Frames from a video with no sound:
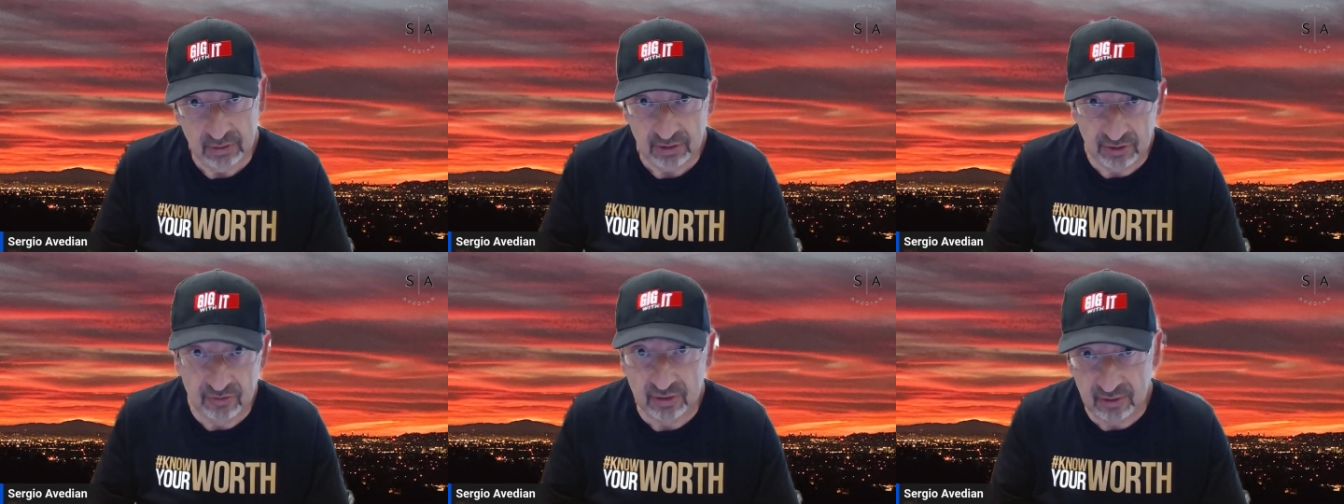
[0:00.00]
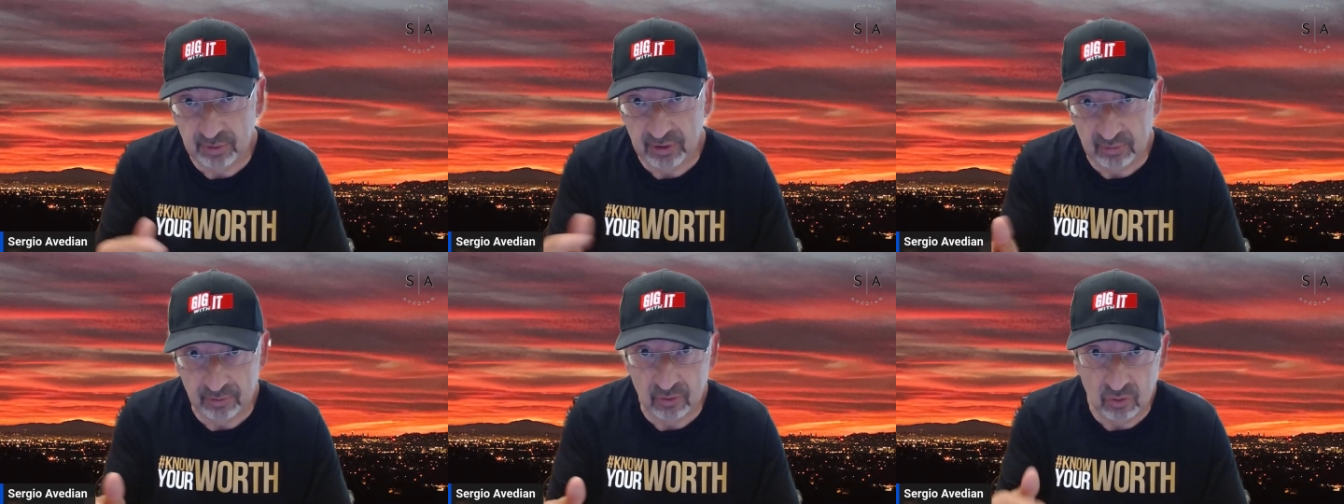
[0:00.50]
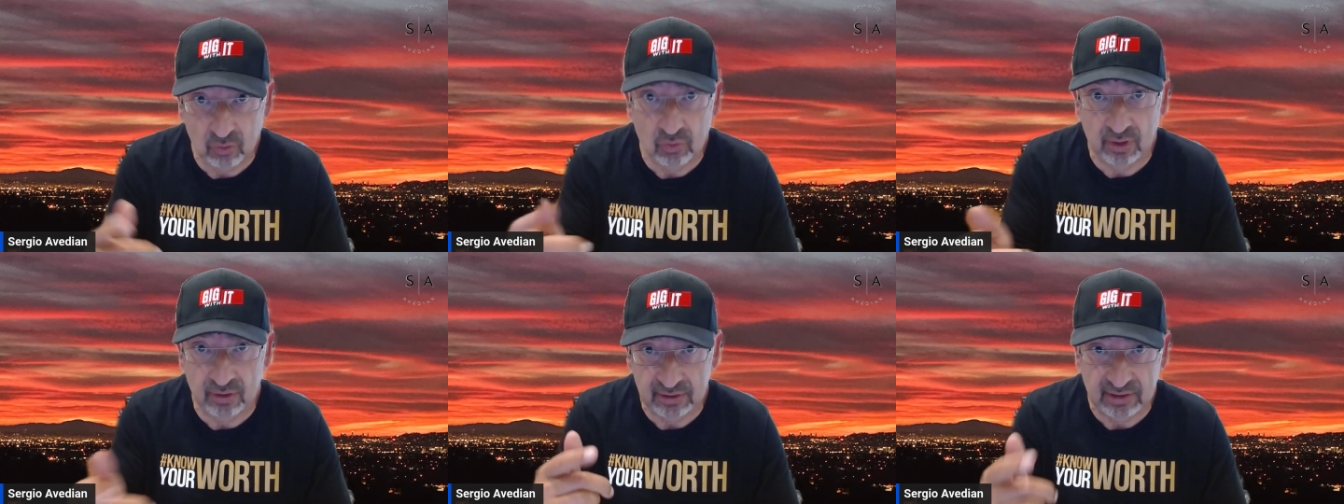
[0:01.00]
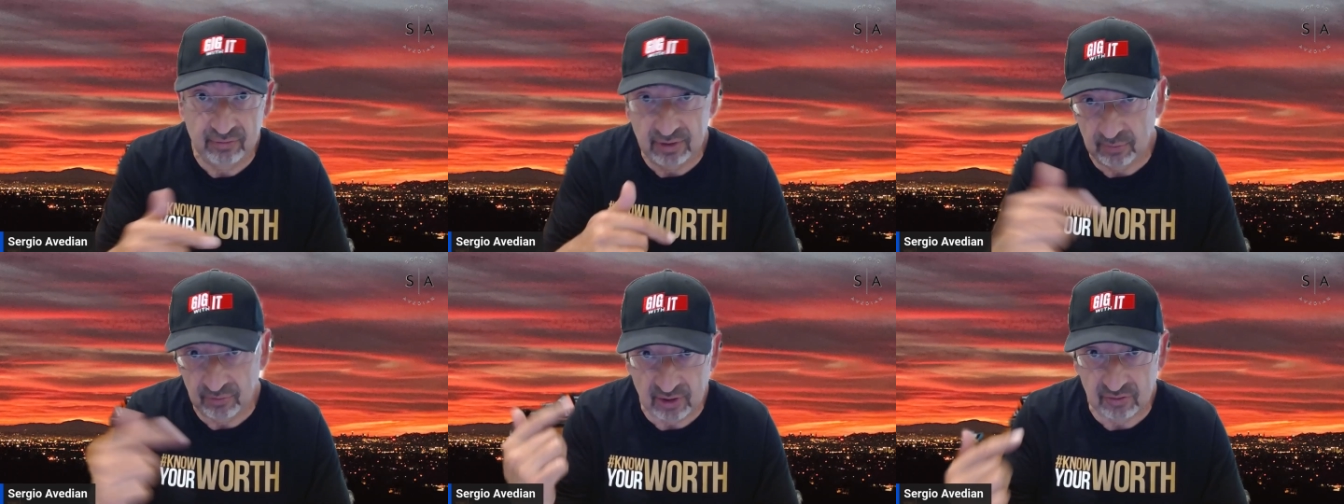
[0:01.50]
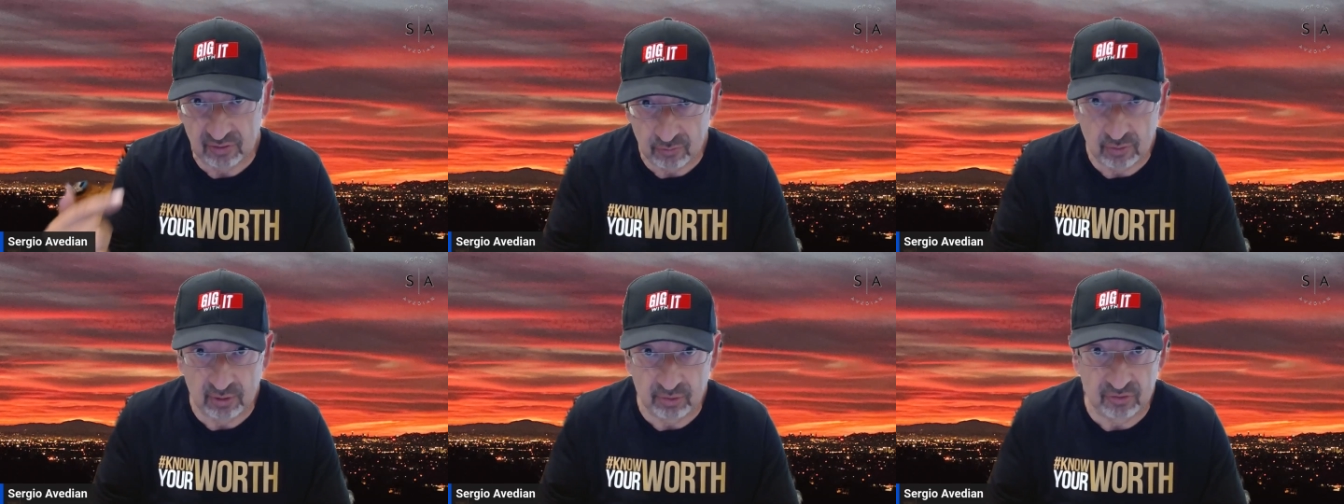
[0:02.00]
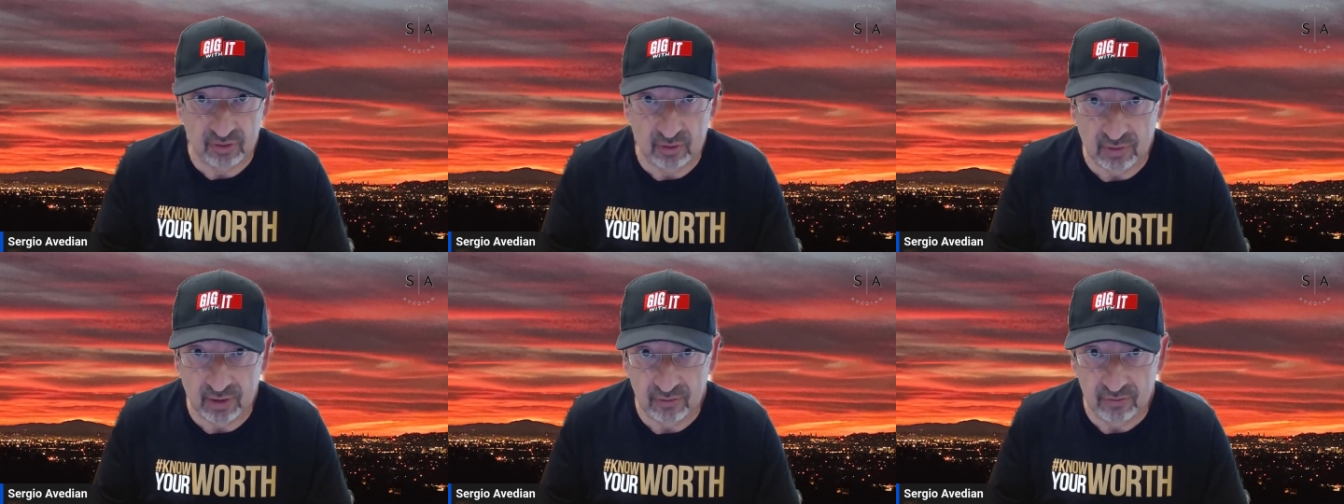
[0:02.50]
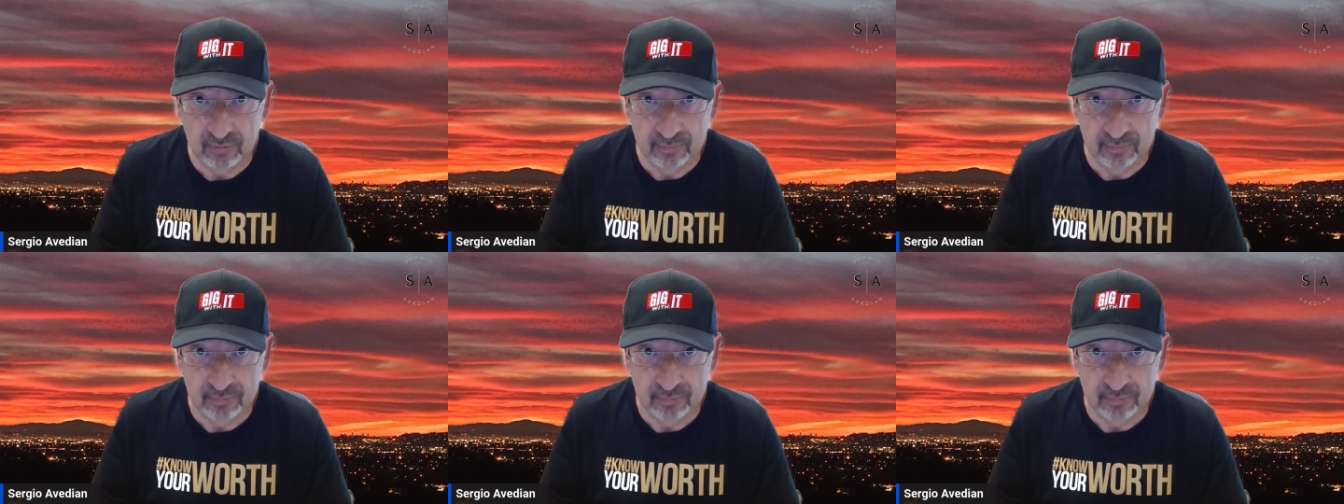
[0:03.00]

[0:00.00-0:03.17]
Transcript: These are the people who want to give themselves a 40% raise.